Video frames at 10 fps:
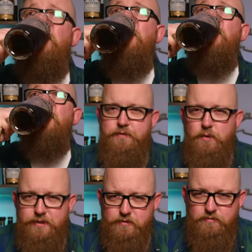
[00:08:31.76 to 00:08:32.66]
a few
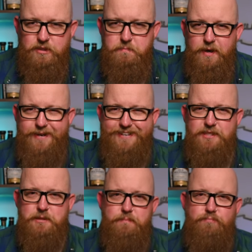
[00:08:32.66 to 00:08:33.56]
hints of
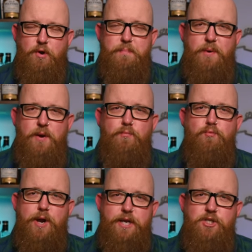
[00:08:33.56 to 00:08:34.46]
spice, proper
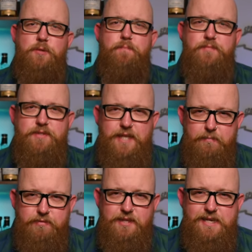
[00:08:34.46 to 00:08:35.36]
rich,
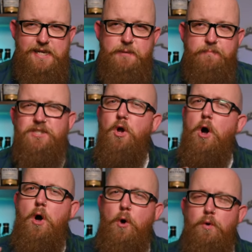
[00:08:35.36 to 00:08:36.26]
depthy. It's not
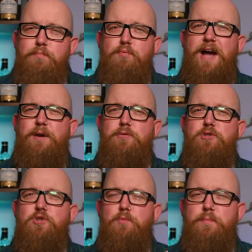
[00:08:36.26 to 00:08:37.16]
whole bran or
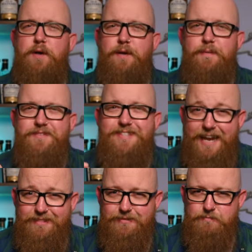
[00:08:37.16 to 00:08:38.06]
super
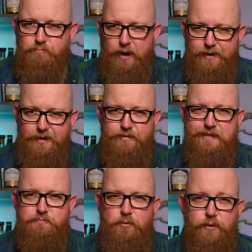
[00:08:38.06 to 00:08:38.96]
dense bread at
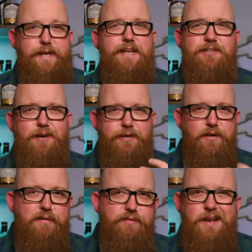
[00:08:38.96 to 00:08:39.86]
this point. It's kind
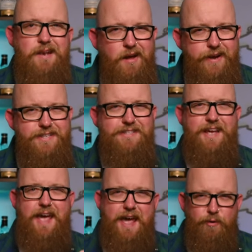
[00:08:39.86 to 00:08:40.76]
of light,
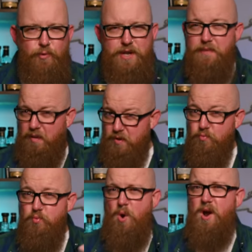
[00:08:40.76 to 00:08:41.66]
airy, maybe
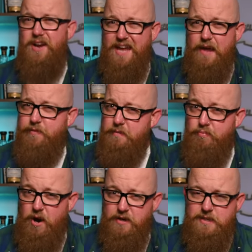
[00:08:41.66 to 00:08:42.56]
rye heavy
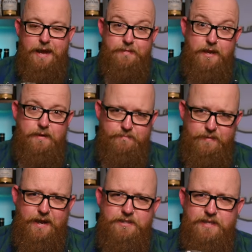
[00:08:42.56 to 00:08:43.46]
bread. And then
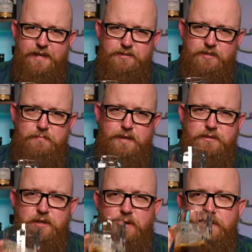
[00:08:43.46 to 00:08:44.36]
as it gets to the
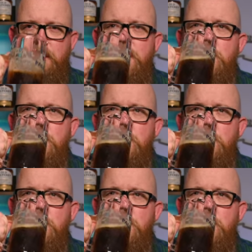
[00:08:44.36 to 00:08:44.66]
mid-tongue,